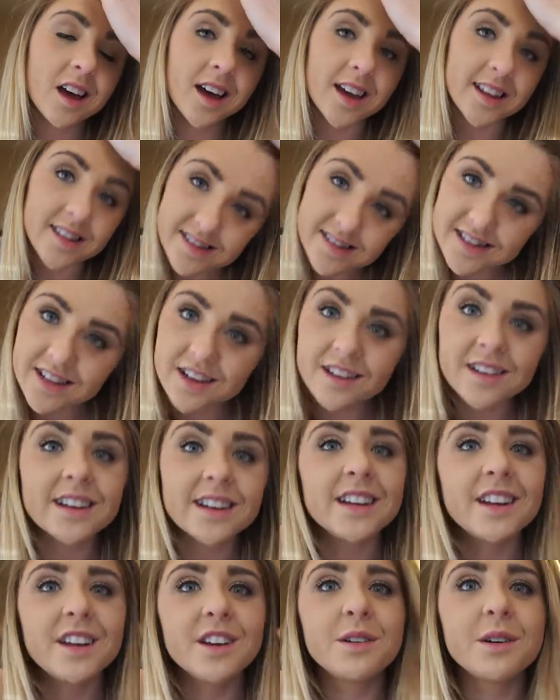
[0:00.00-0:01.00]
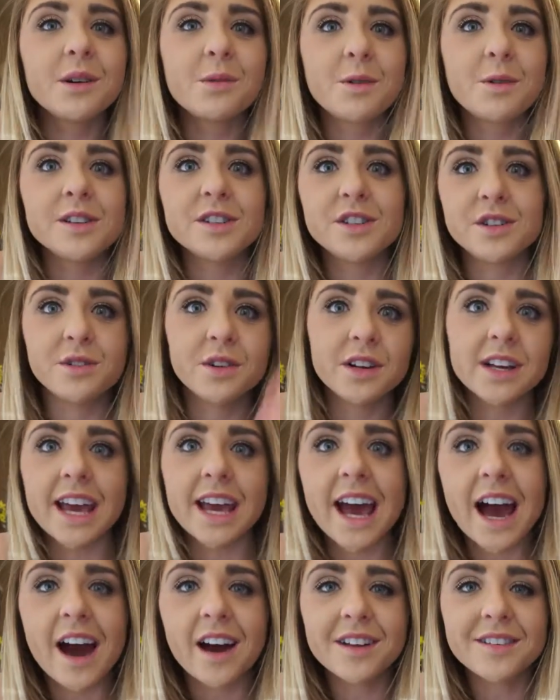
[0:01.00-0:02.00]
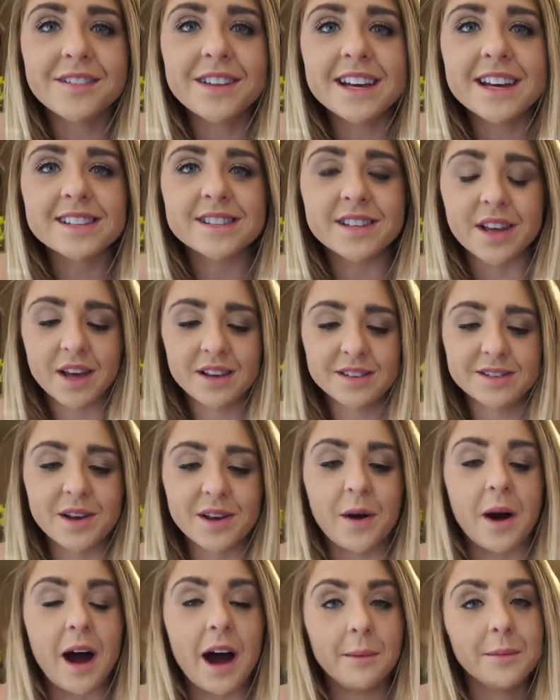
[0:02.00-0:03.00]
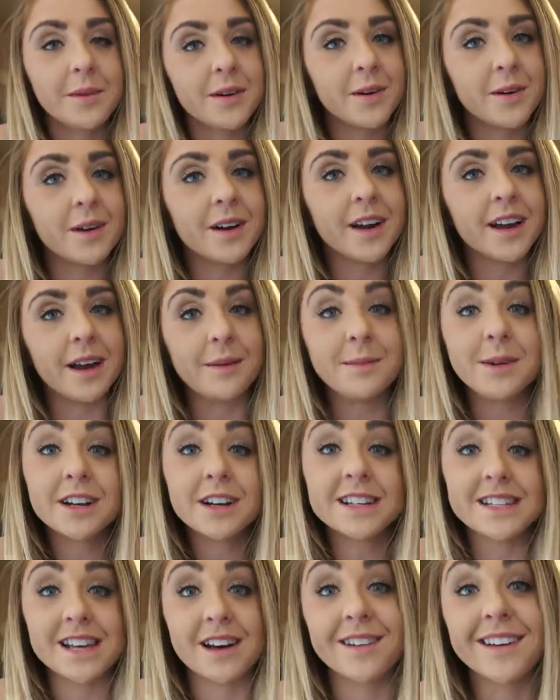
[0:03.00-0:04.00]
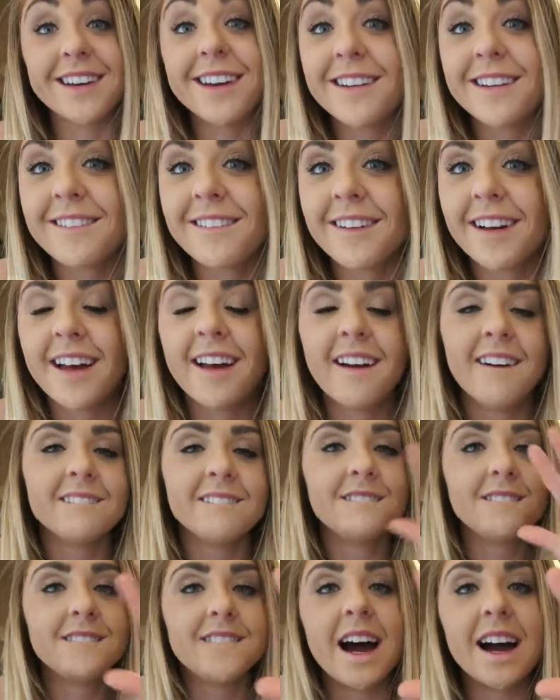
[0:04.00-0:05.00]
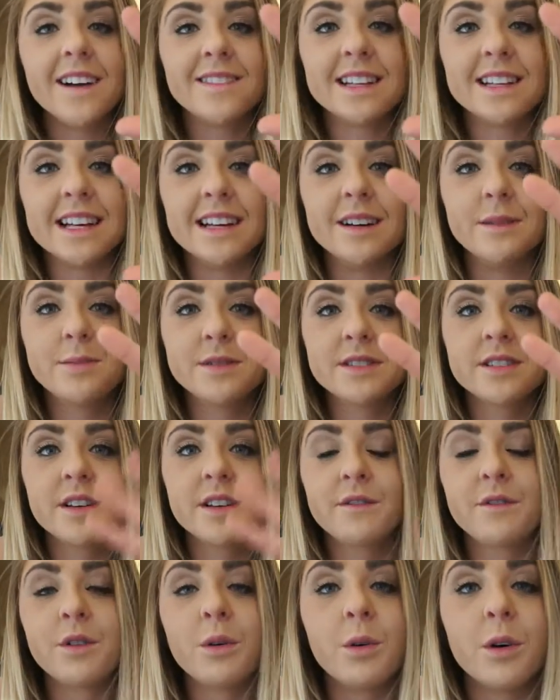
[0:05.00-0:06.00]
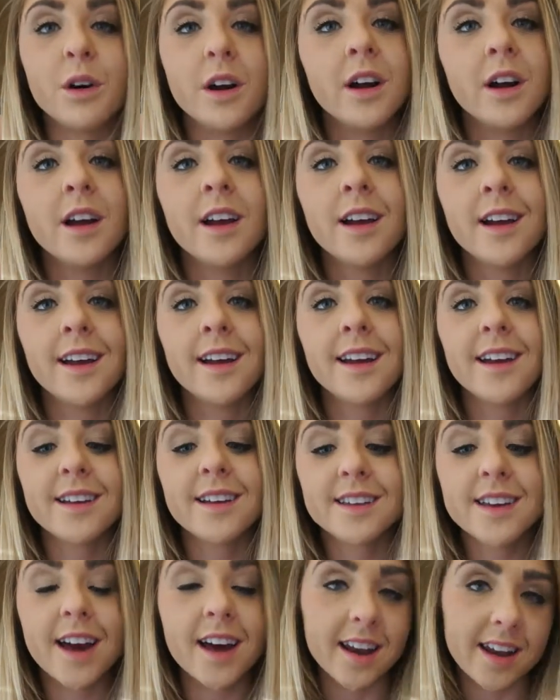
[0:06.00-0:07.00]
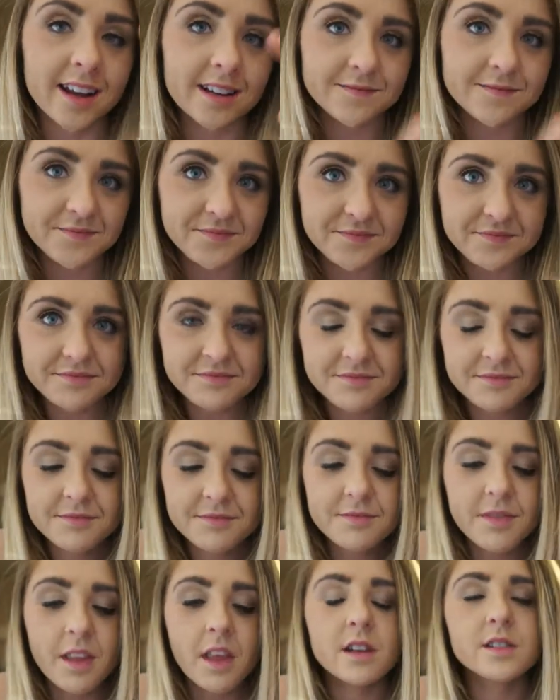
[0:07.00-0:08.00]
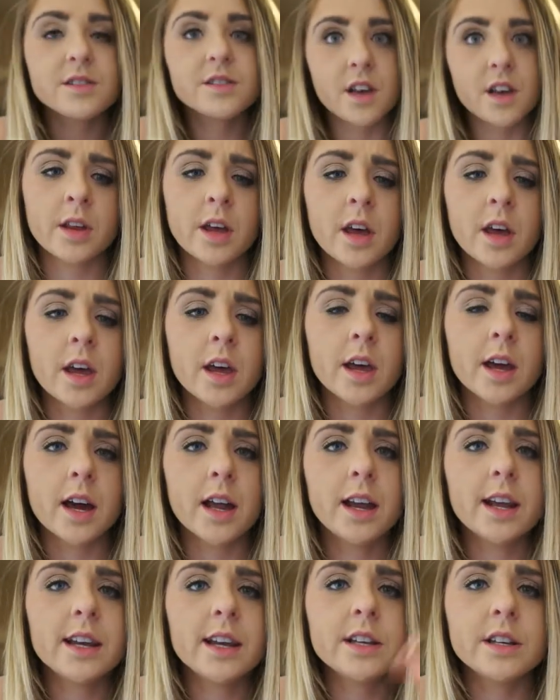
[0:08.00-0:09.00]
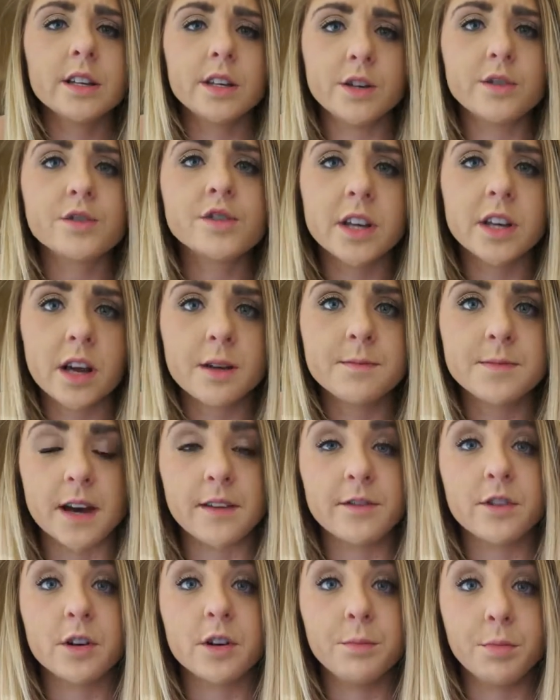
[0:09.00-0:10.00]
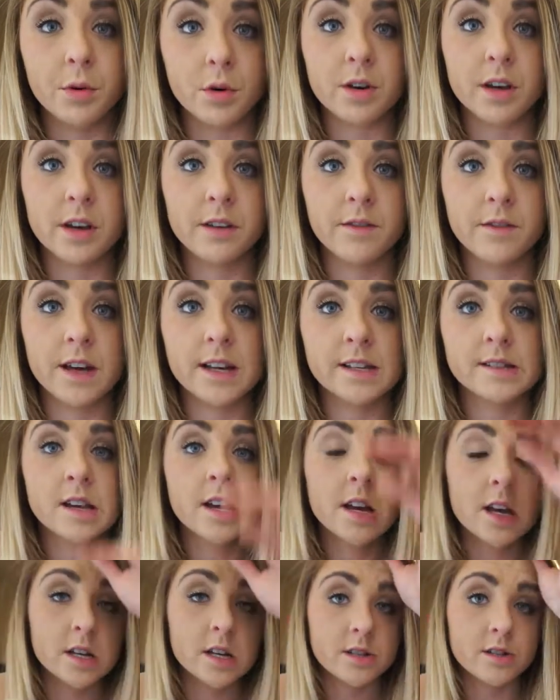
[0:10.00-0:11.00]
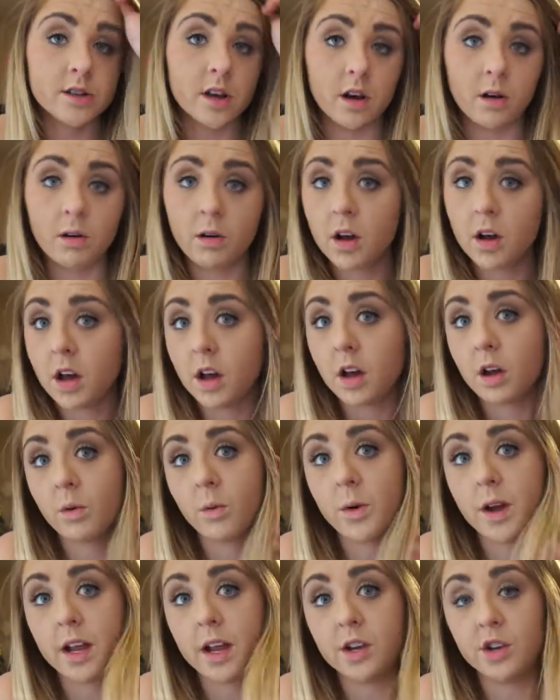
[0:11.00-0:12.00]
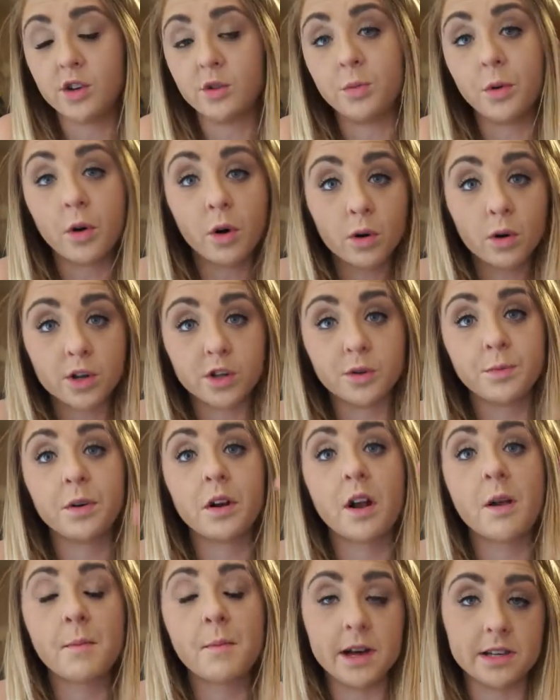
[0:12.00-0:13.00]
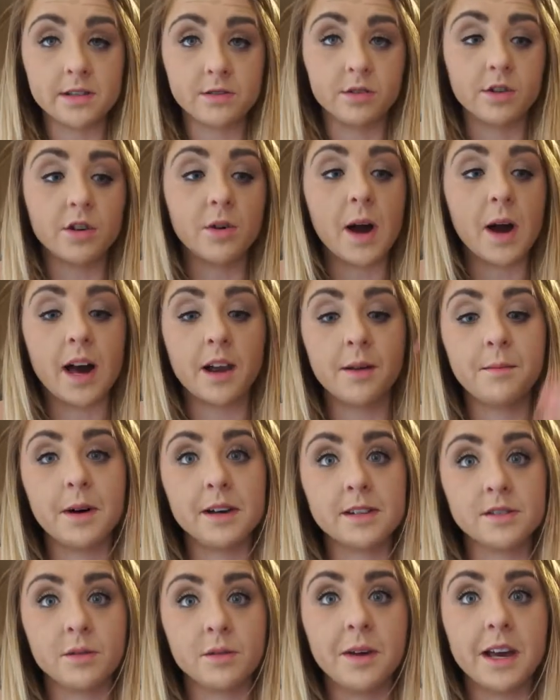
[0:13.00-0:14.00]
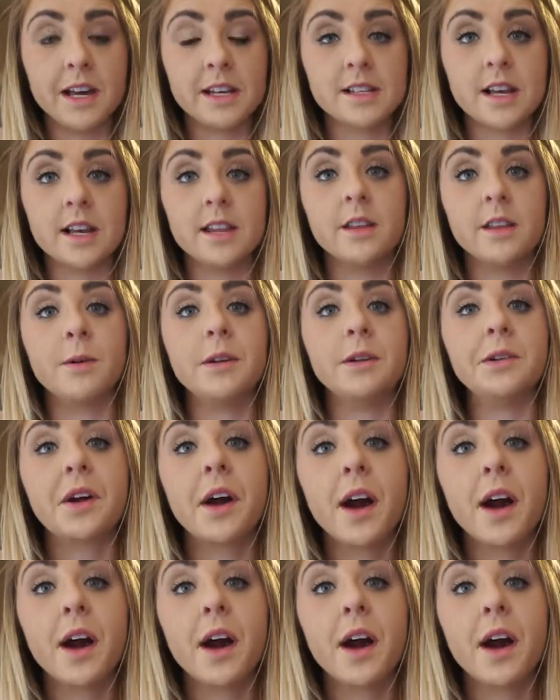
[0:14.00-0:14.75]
instill in you and want you to get out of this. So I'm here to tell you 5 tips for cutting. So cutting usually comes after a bulking phase. So when you bulk, you put on muscle, you add a muscle base, and then when you